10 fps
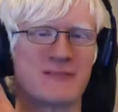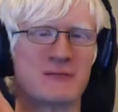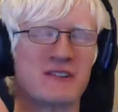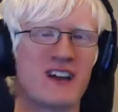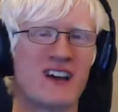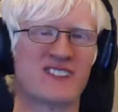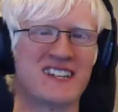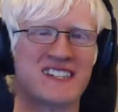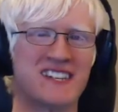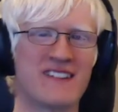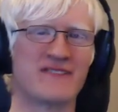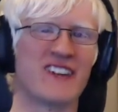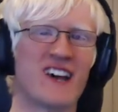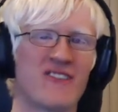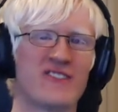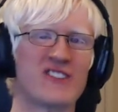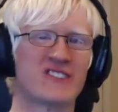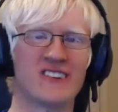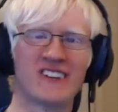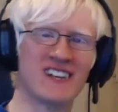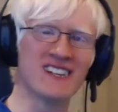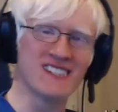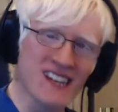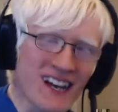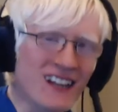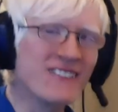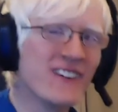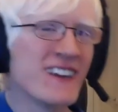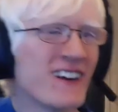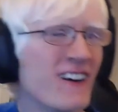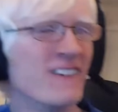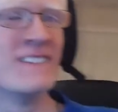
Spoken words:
we don't have consent for that photo, let's leave it there.